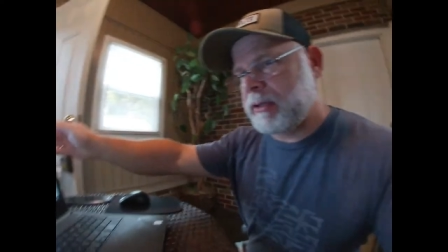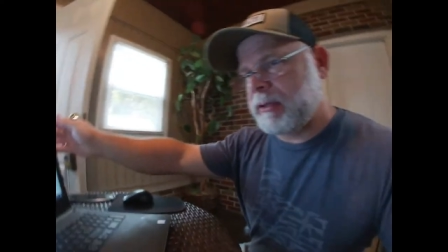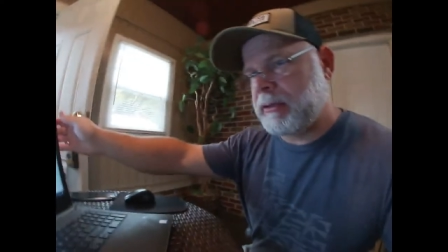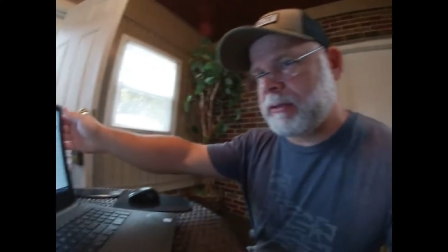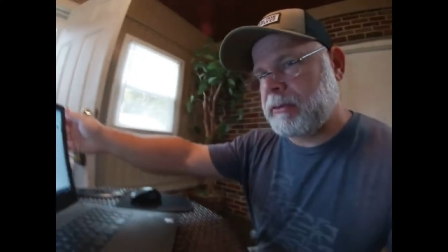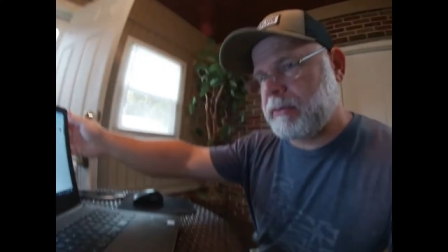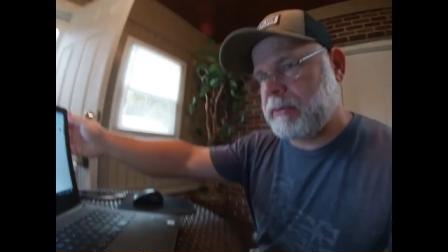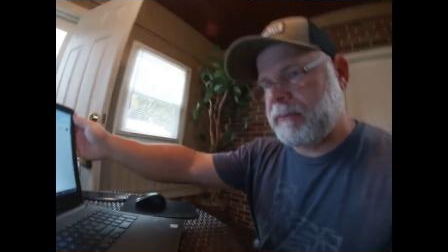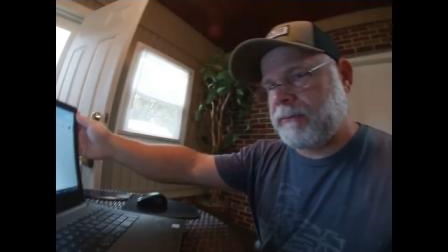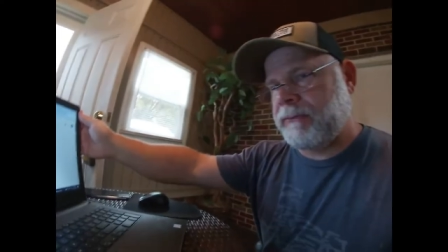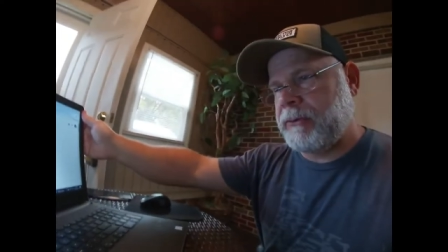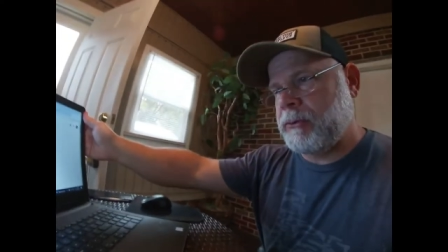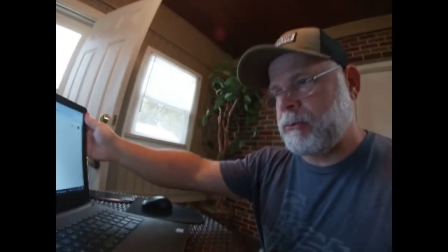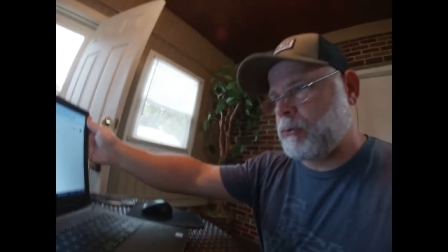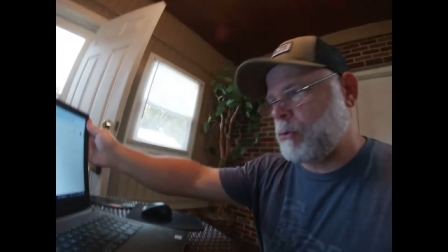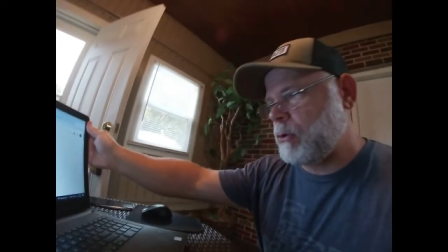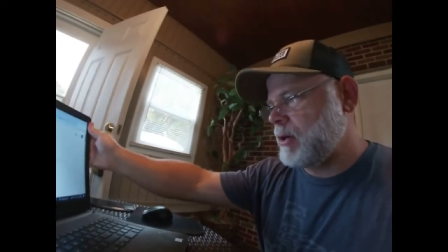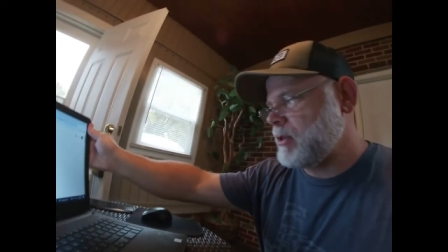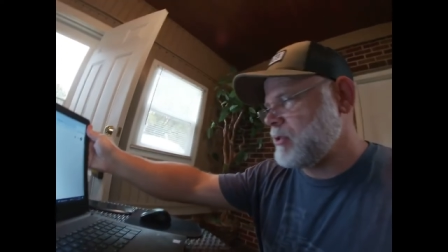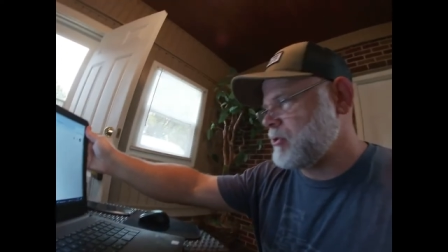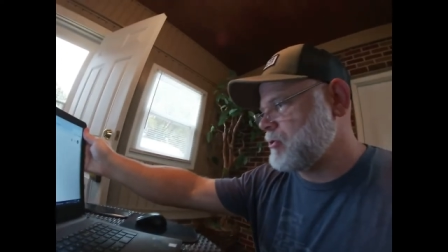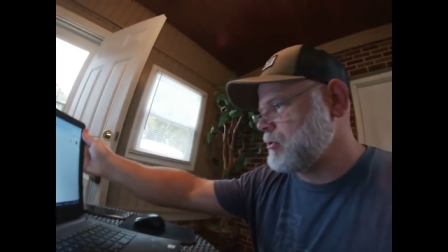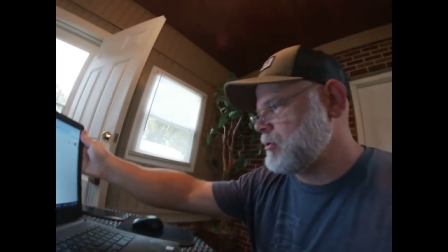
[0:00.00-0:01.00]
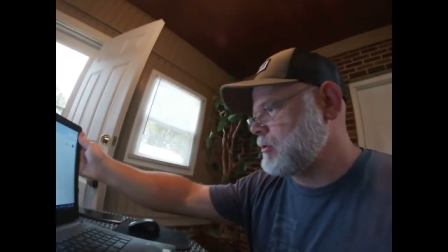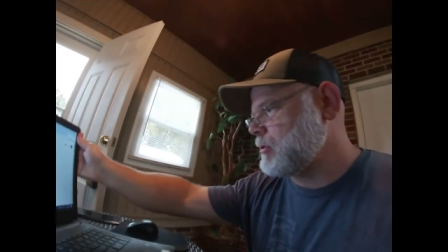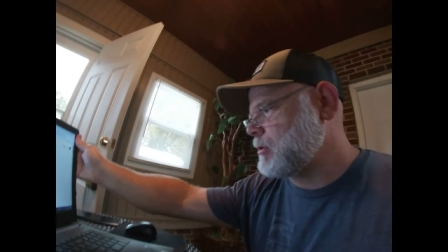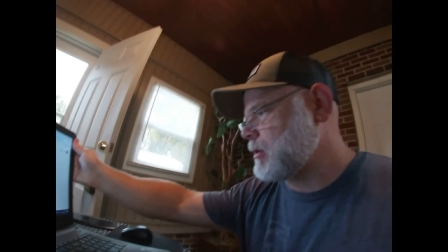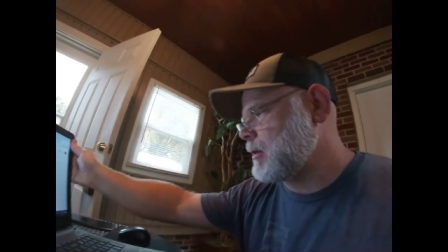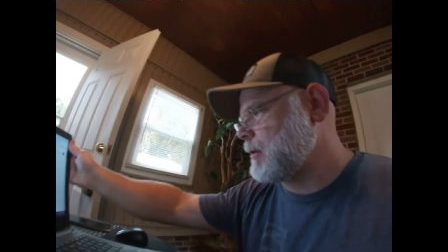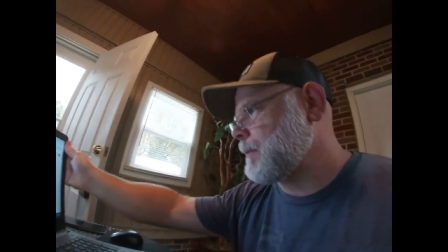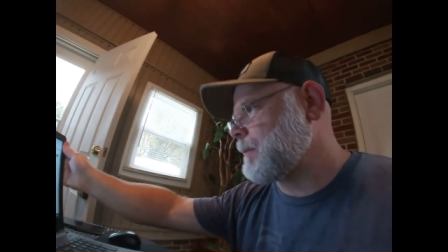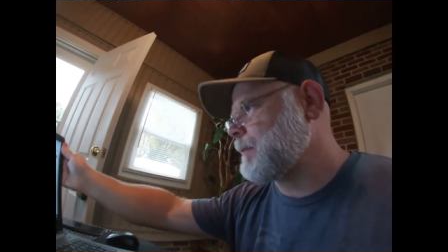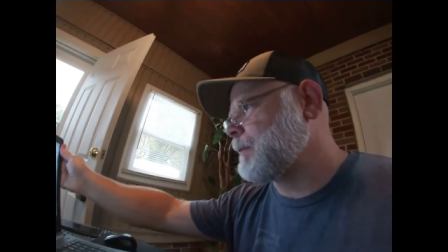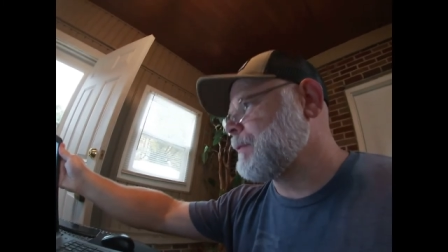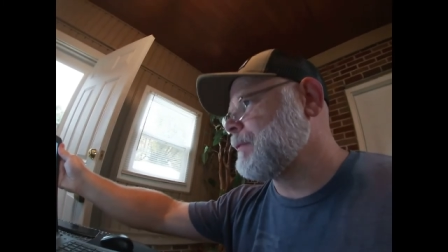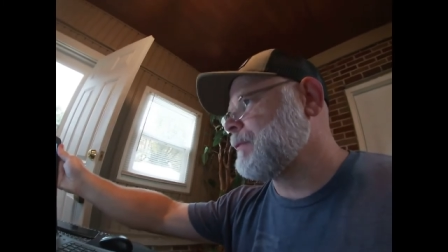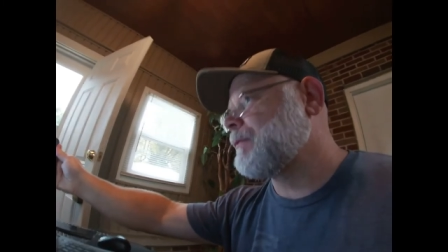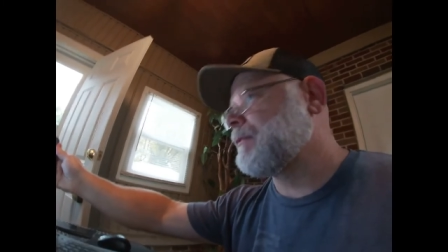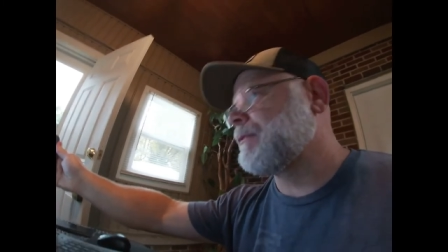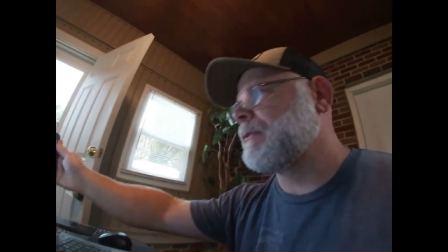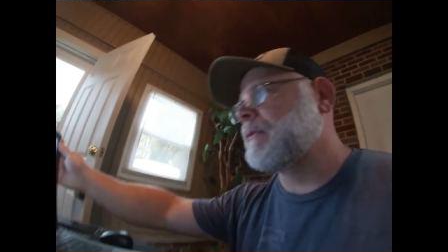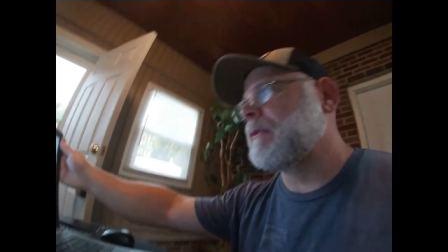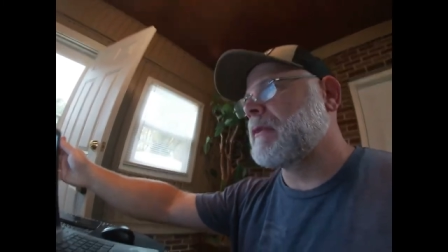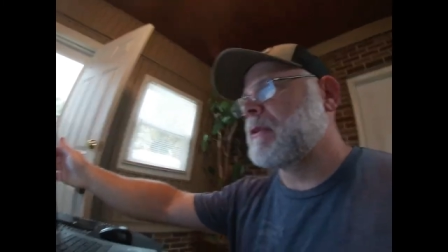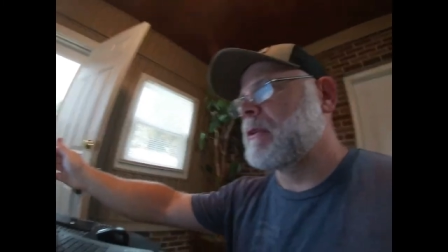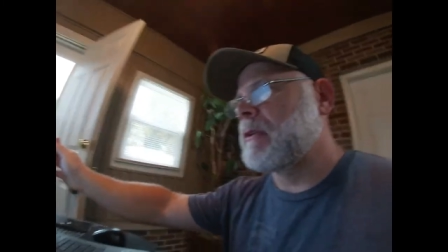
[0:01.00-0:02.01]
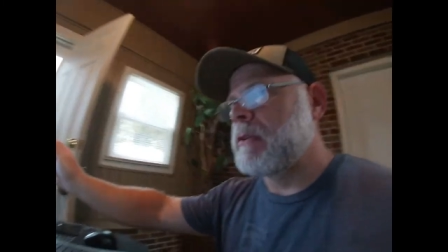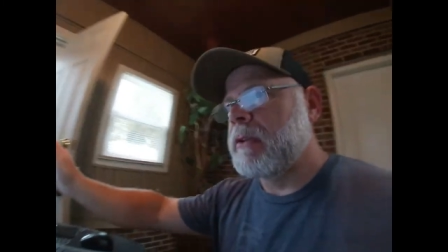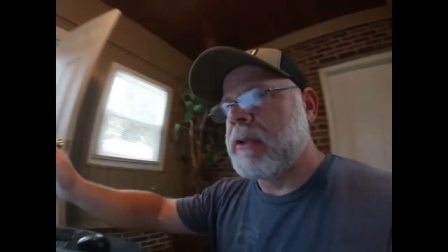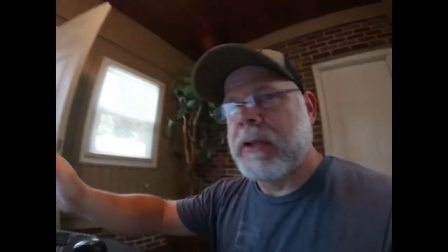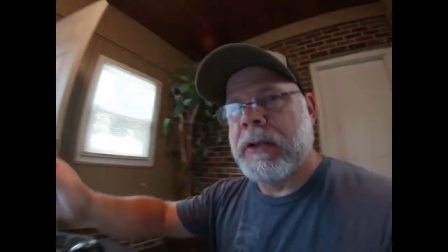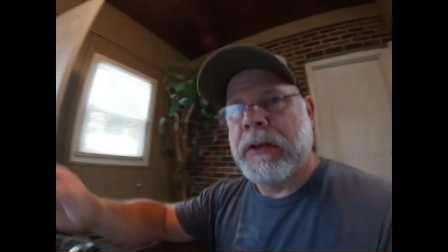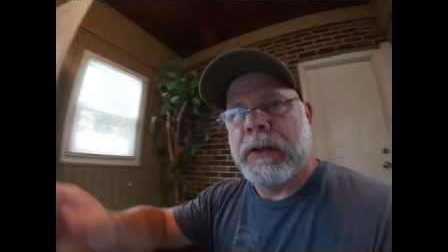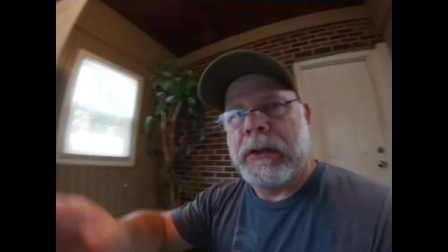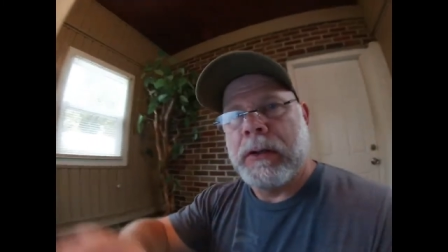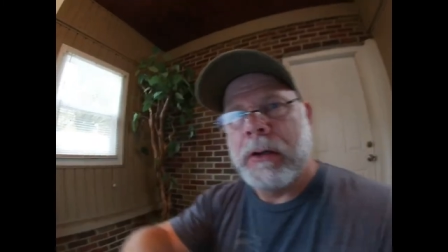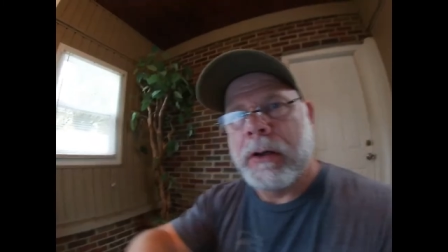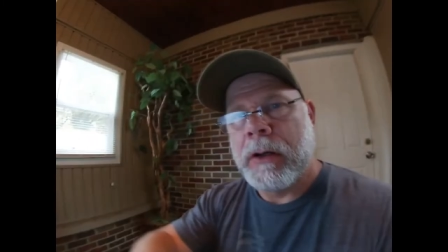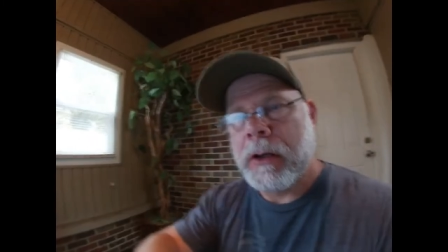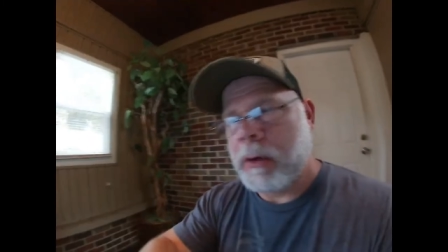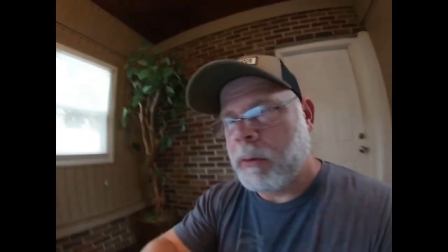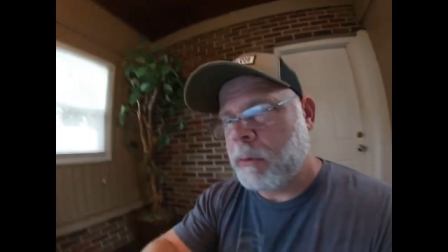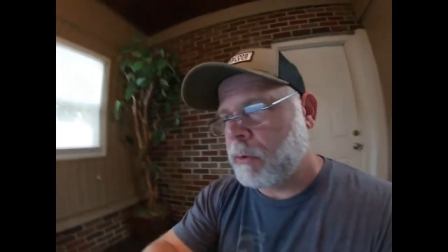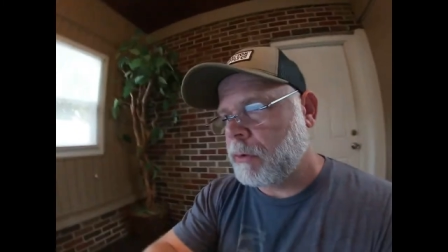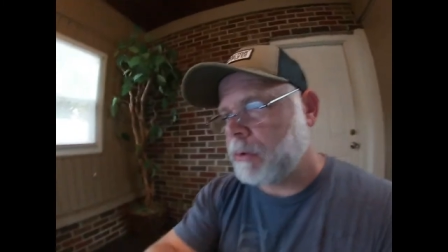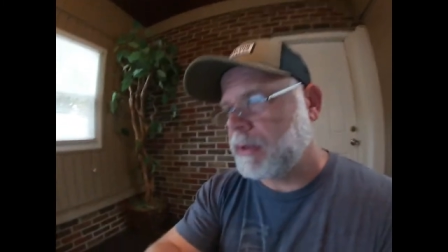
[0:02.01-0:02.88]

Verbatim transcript: a few questions. I